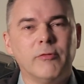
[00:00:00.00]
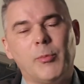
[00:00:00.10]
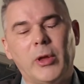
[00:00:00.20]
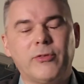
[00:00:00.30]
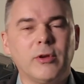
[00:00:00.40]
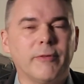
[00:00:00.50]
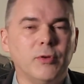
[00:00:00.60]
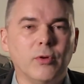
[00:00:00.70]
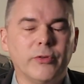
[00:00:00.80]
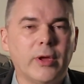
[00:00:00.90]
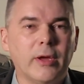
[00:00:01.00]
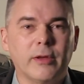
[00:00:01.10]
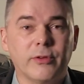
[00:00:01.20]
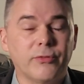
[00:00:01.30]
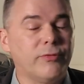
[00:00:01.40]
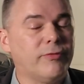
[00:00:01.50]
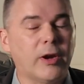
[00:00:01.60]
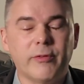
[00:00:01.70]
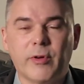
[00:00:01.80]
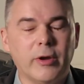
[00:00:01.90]
Replacing a fuel tank is
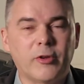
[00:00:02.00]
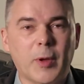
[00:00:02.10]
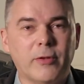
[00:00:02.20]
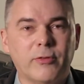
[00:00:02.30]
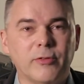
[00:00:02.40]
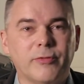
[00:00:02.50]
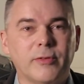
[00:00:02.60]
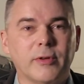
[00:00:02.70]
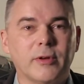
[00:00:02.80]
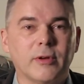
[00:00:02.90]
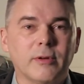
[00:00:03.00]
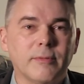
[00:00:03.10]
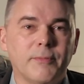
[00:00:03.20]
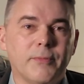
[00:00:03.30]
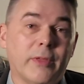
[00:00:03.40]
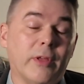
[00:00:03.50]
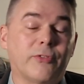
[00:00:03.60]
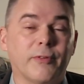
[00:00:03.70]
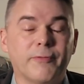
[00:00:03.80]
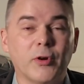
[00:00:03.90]
very, very expensive, and that's
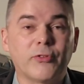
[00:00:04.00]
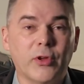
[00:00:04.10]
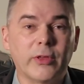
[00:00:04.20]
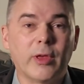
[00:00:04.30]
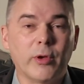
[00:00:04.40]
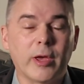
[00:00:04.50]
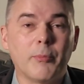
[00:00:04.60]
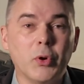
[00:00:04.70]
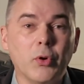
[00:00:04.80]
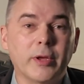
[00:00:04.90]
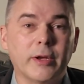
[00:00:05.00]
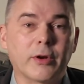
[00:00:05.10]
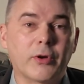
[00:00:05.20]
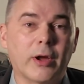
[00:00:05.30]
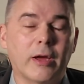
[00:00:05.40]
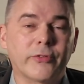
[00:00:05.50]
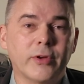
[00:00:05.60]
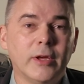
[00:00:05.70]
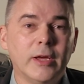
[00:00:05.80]
the first thing that will get broken in a crash.